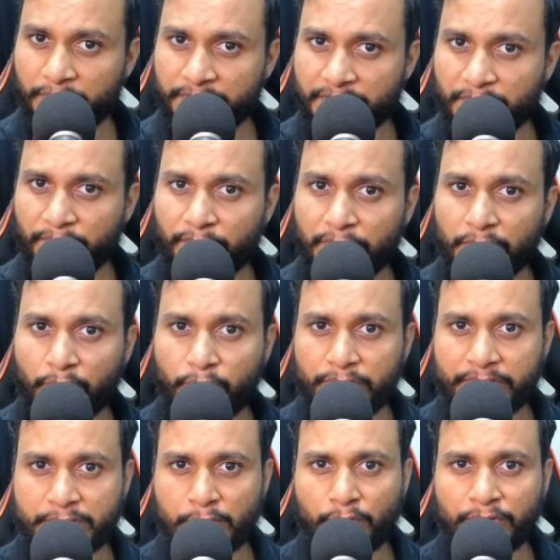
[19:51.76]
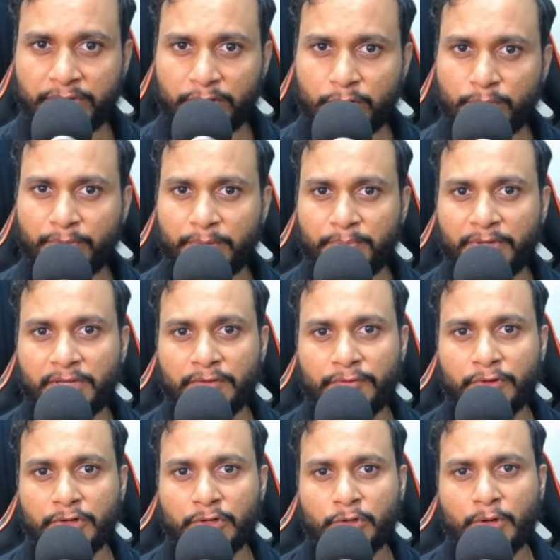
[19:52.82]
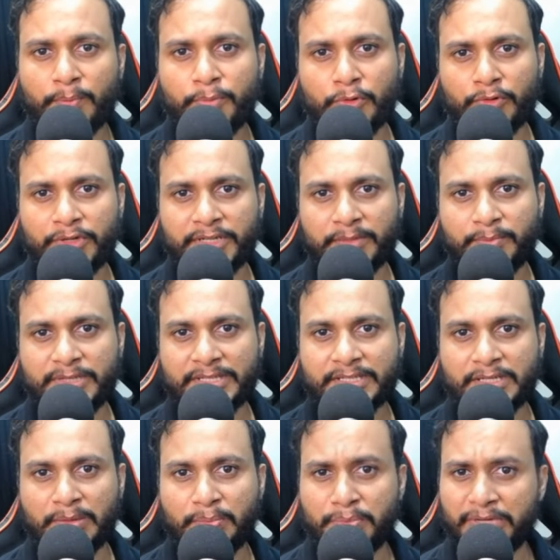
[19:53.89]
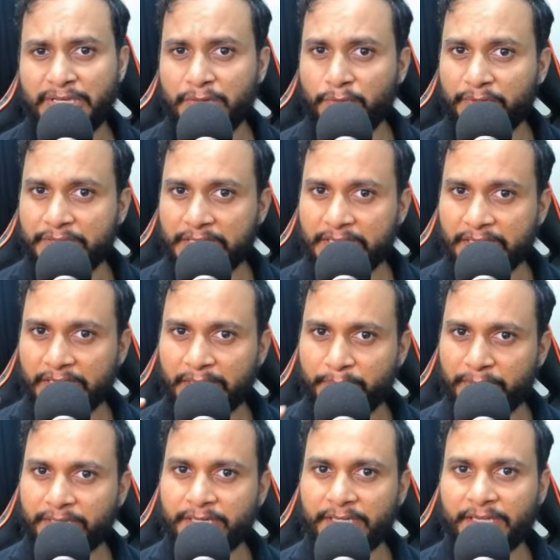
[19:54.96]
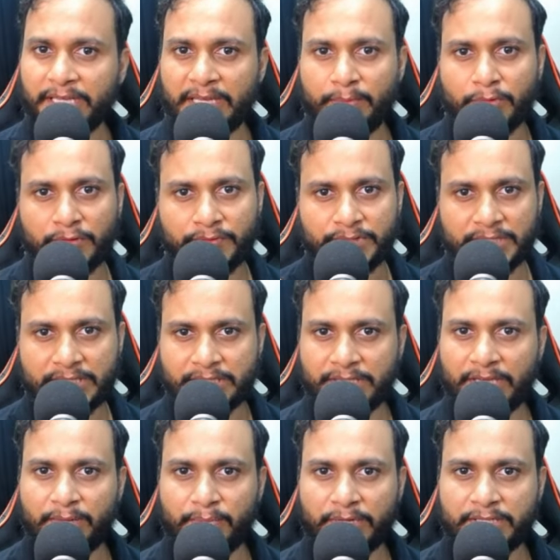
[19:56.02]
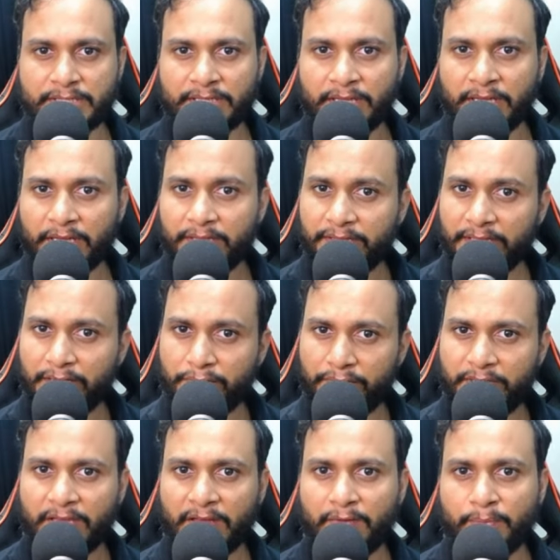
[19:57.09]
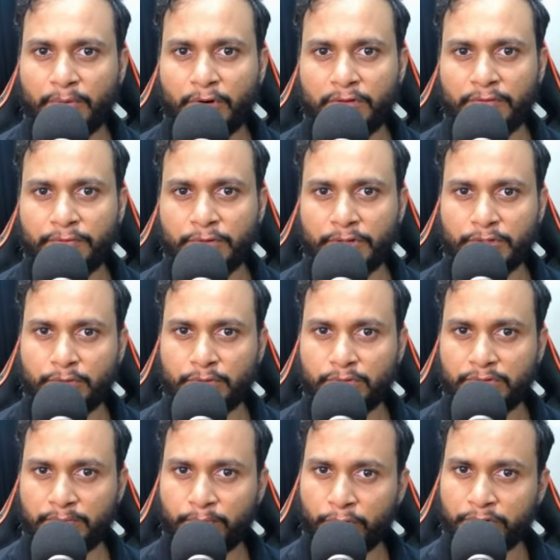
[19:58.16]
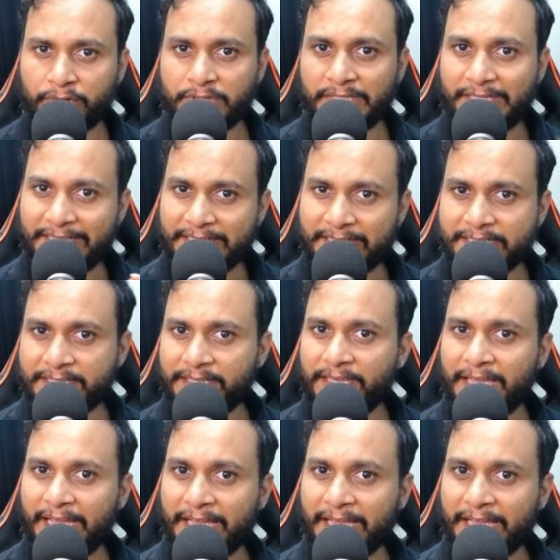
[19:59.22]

are someone who is looking to prepare for top product based company within a limited time of just 3 months, then we have brought for you both the DSA